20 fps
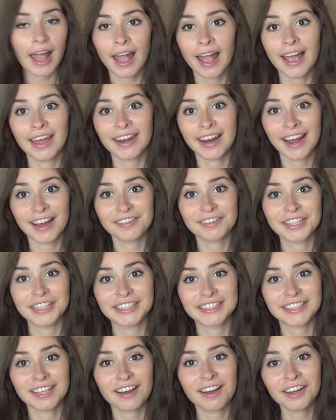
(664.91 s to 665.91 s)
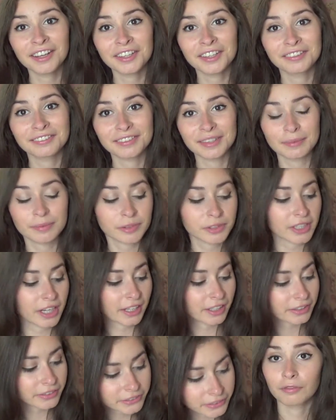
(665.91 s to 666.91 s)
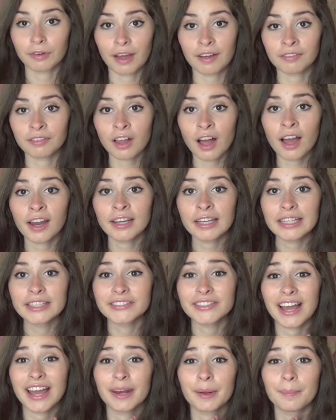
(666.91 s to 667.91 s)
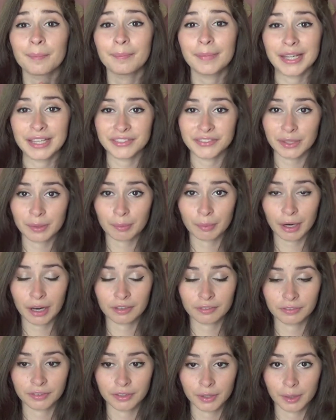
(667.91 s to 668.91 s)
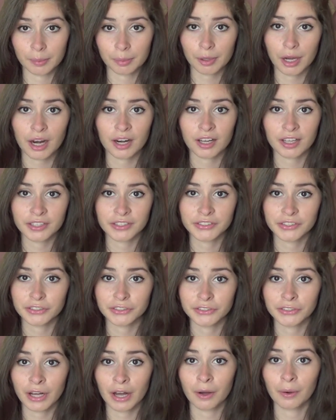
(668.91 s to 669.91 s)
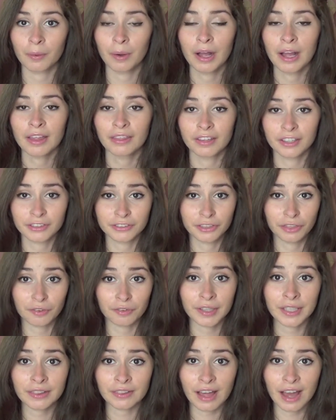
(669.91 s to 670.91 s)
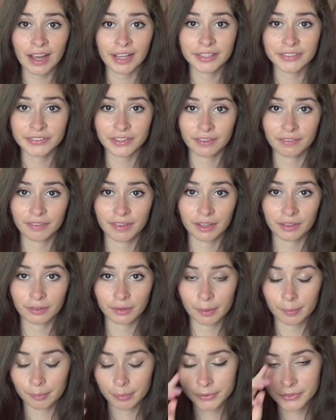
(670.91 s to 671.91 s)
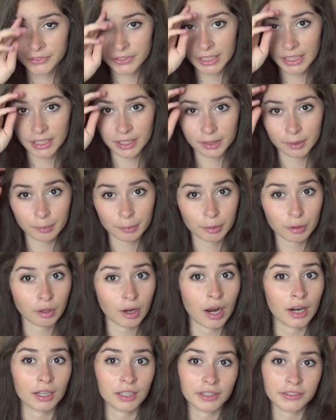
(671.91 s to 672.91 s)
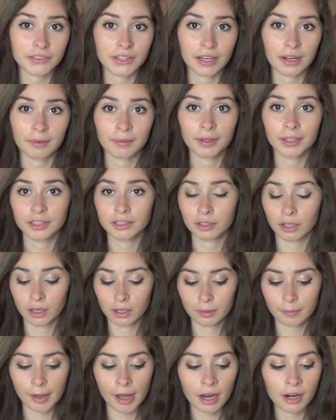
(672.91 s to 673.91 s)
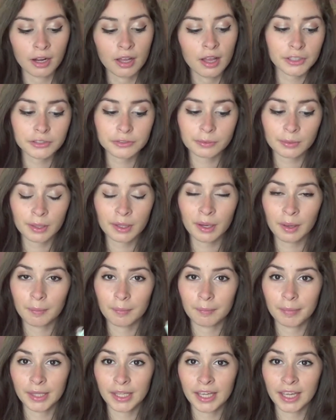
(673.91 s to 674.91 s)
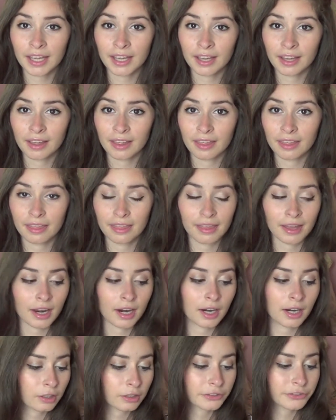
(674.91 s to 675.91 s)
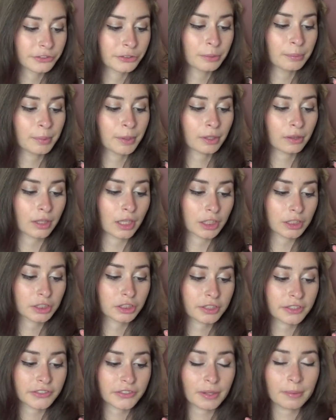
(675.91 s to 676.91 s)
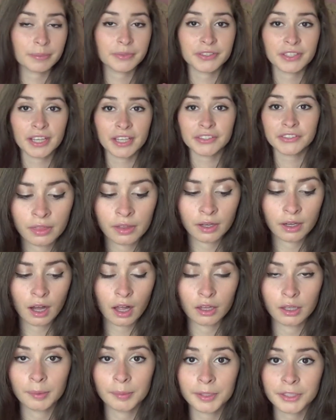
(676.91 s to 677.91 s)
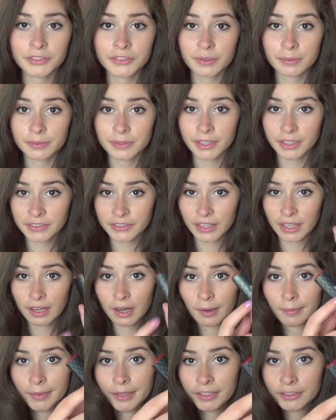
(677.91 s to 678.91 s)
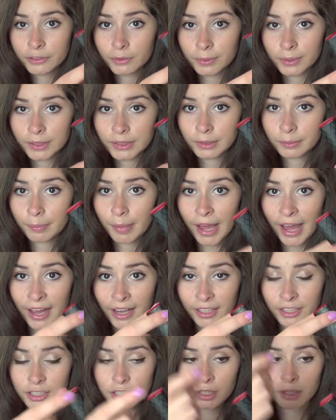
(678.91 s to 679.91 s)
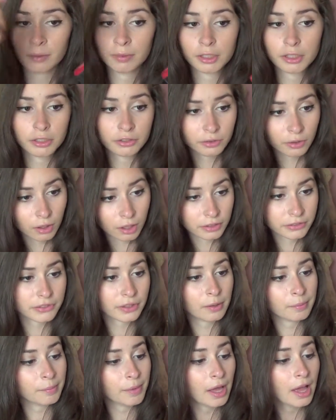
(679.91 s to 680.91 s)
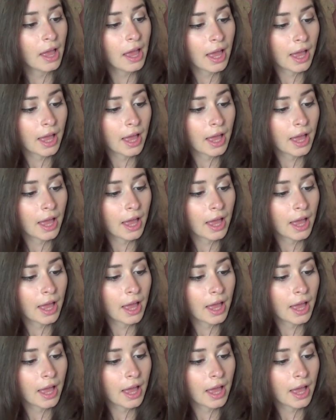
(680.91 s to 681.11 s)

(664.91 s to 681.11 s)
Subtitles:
And I have a ton of lipsticks. Revlon is an amazing brand for lip products, so there's 3 lines of their lipstick products that I want to talk about. First one being their super lustrous lipsticks, the Color Burst lipsticks. They come in this quilted packaging, which is awesome.